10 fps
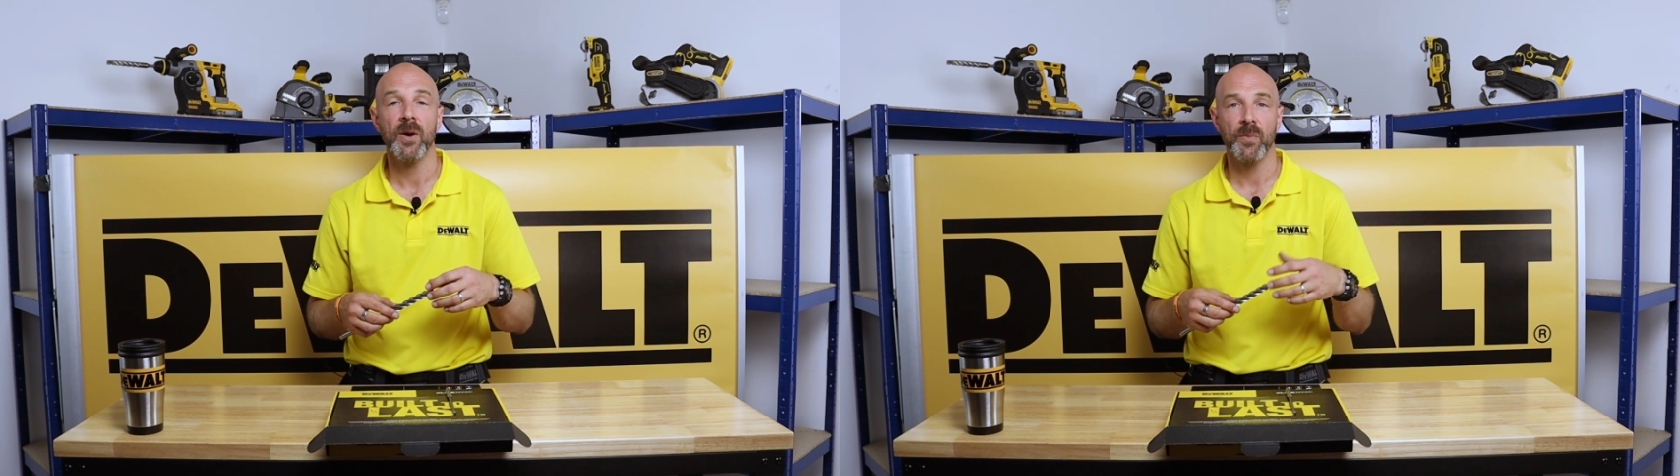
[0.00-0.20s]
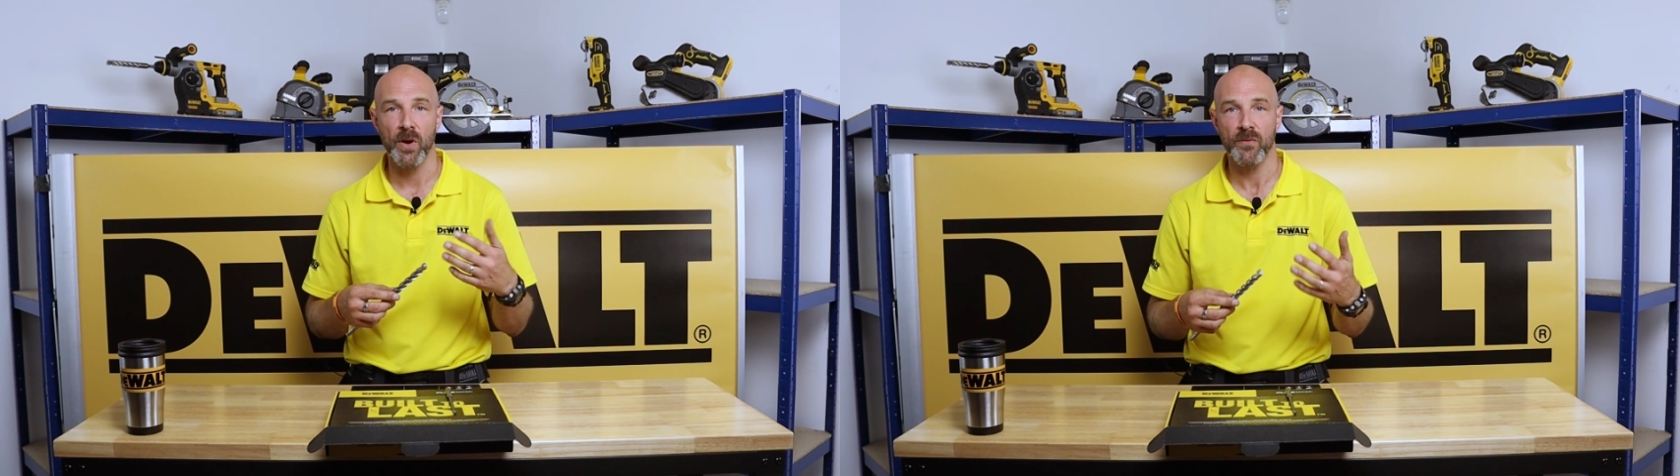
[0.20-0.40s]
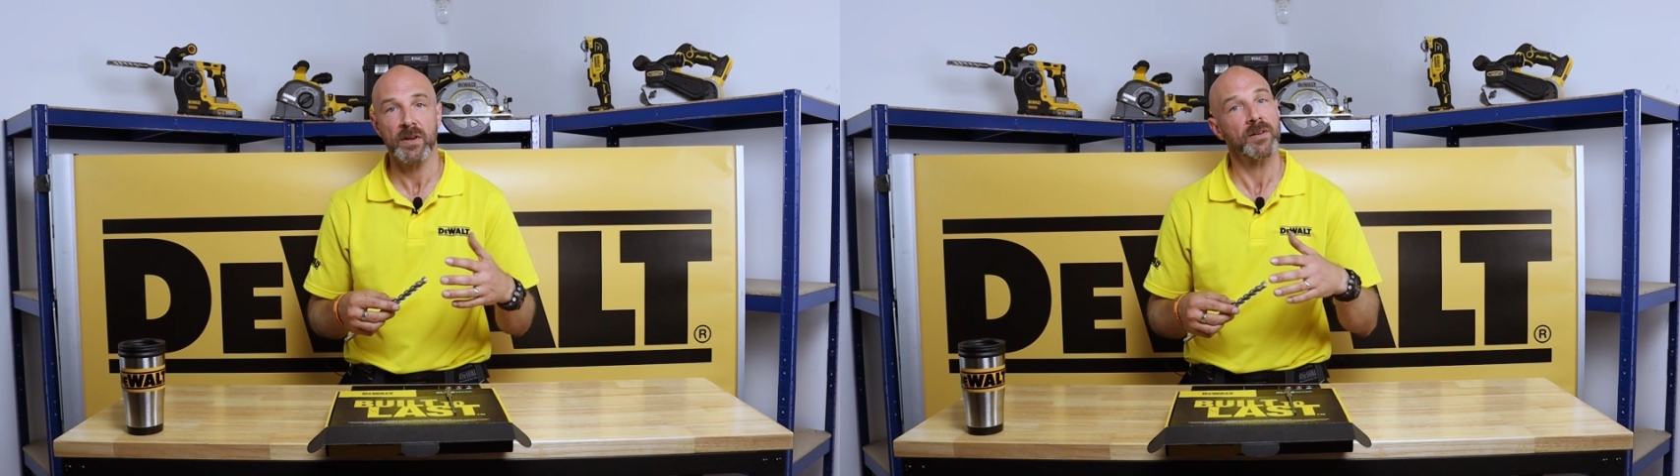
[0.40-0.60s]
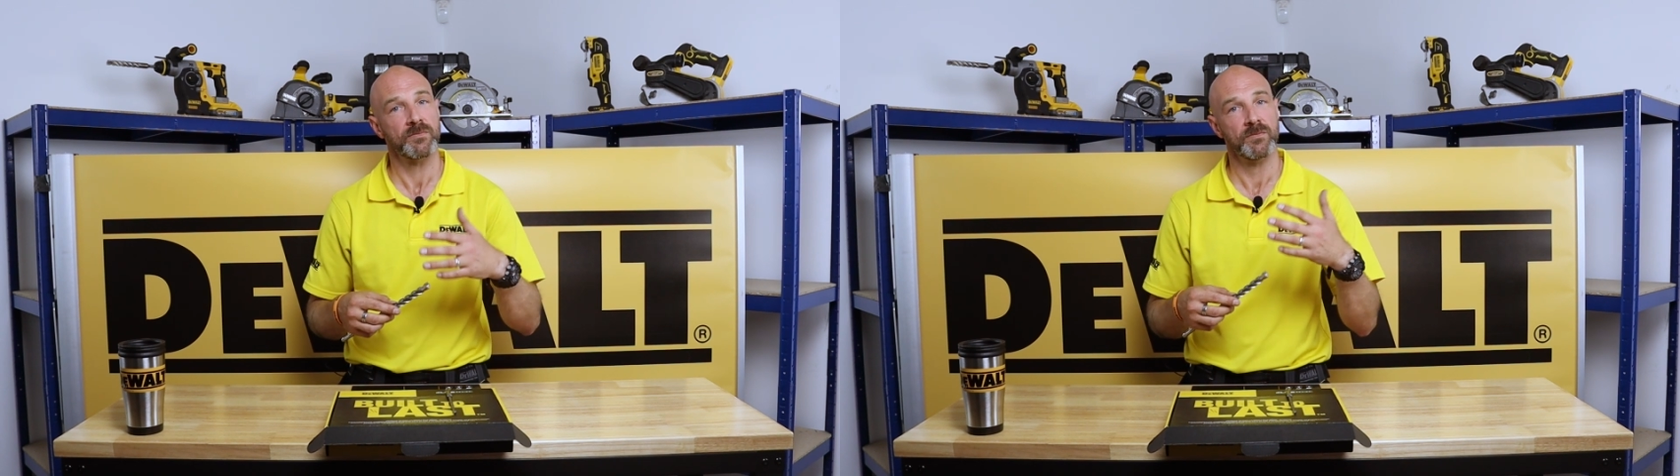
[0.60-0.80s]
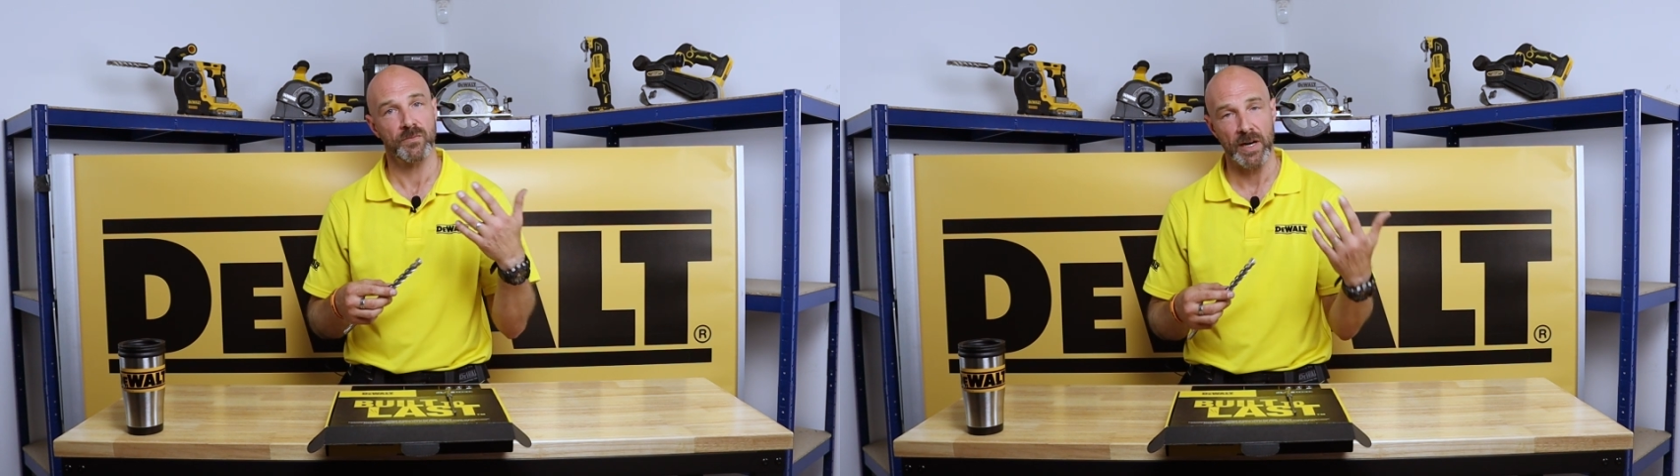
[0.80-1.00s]
perfectly
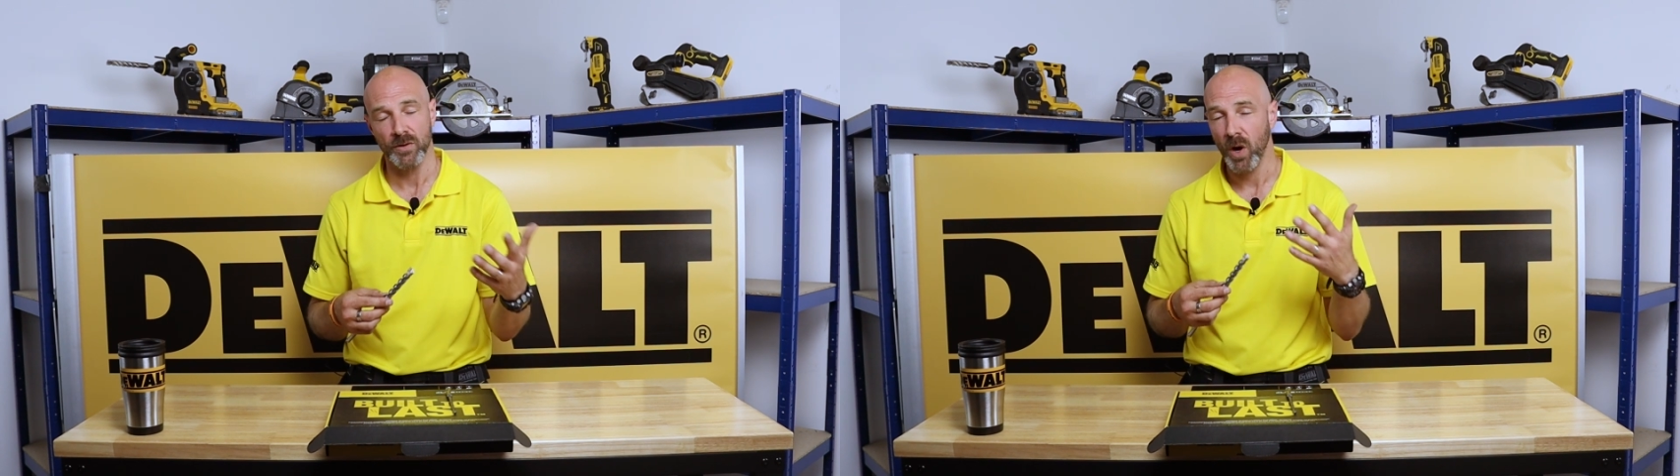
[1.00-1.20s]
round